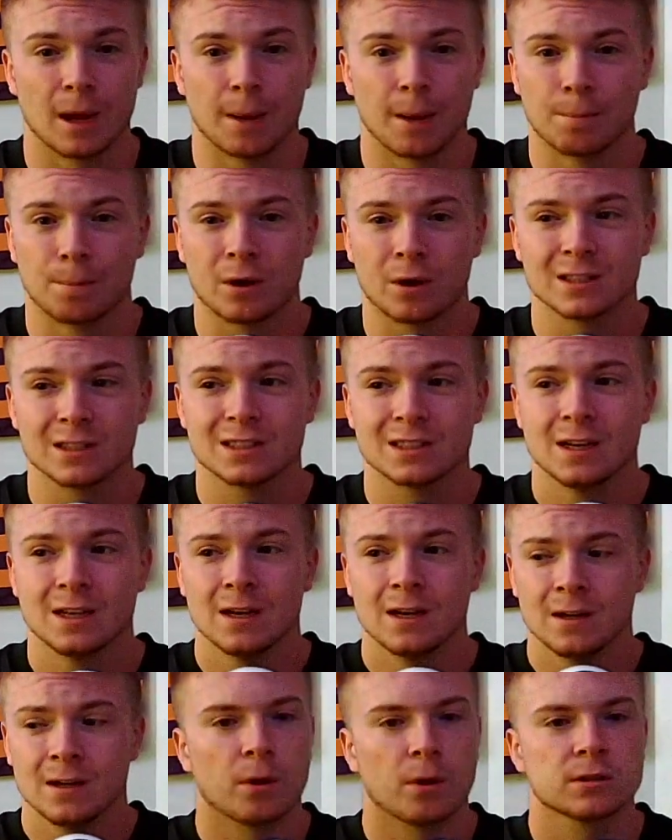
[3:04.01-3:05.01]
And plus
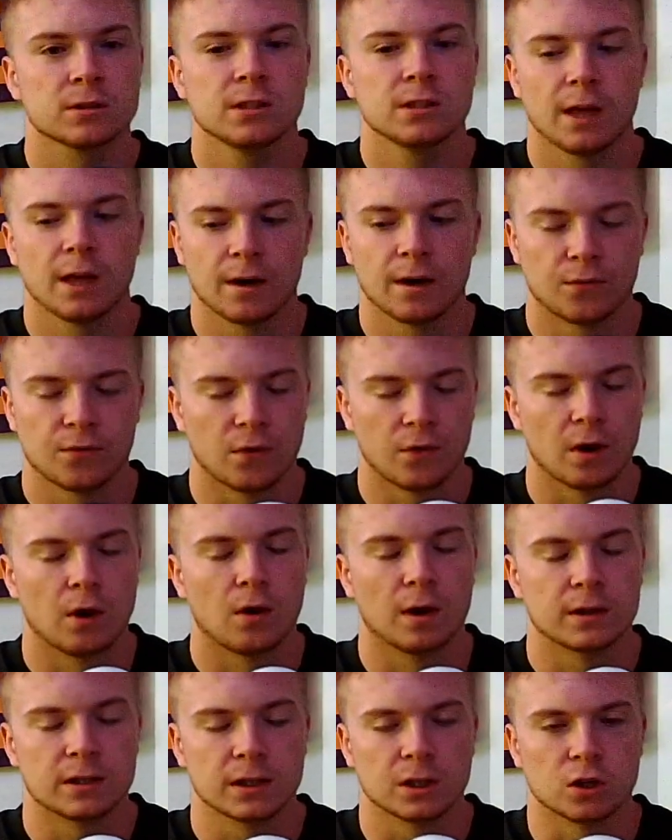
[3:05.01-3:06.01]
in the NFL,
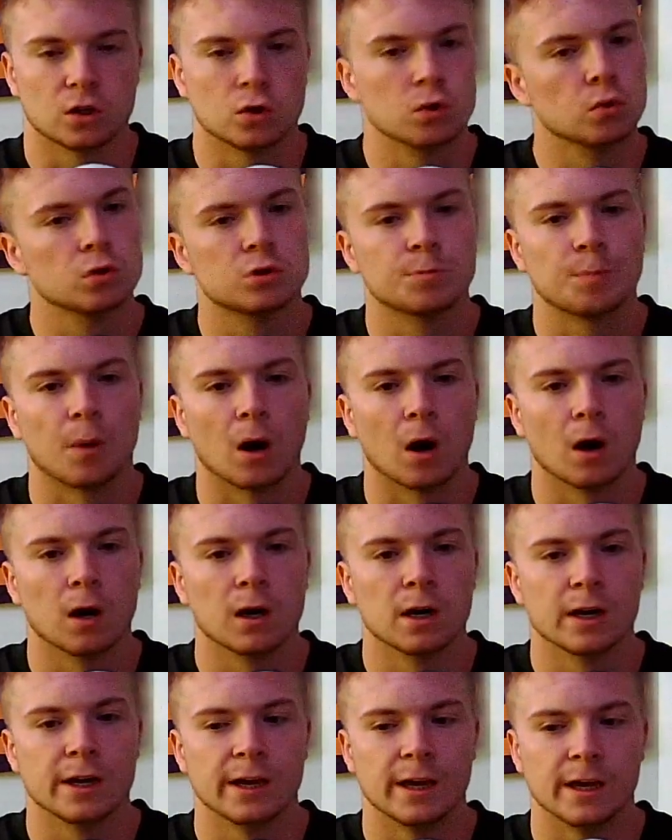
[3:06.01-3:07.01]
I think a huge
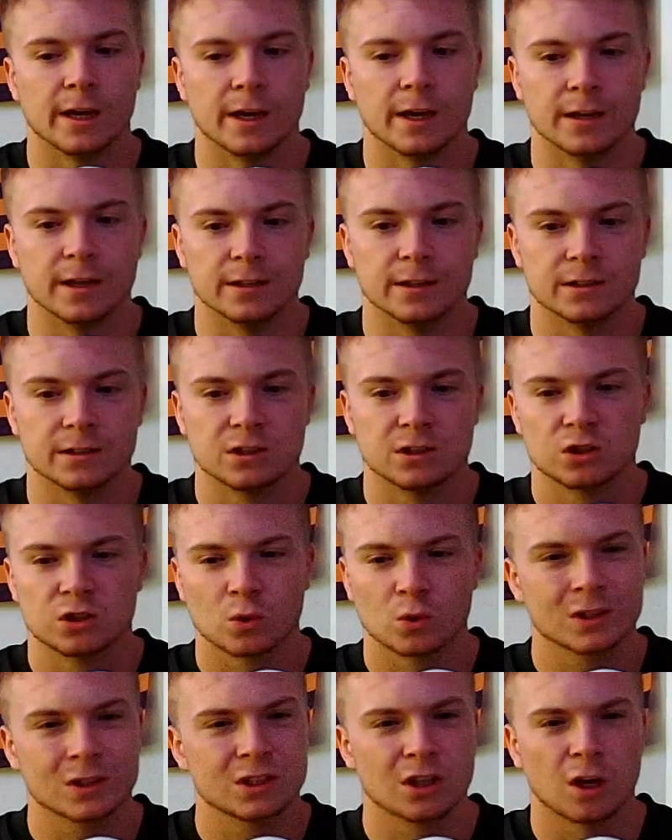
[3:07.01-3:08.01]
part is
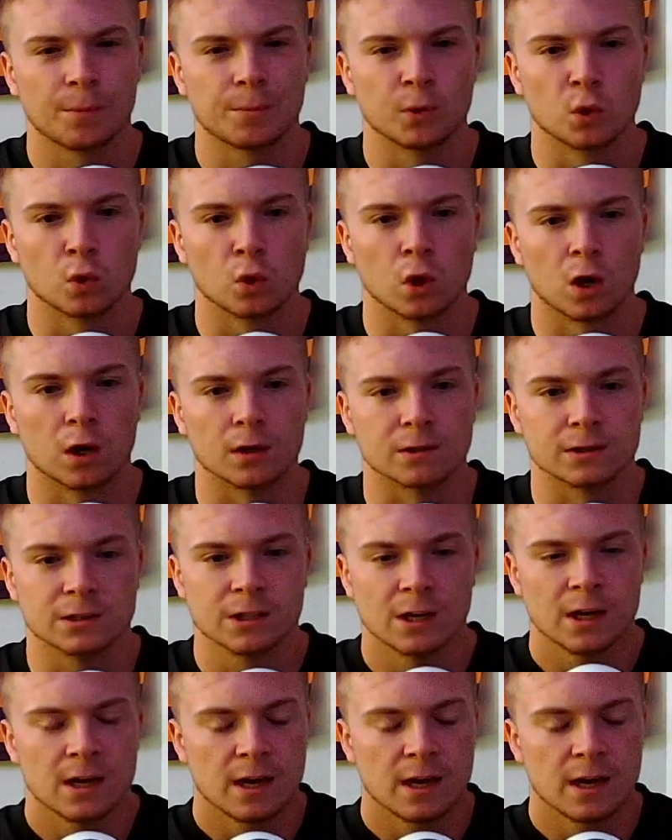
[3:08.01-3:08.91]
switching up your looks.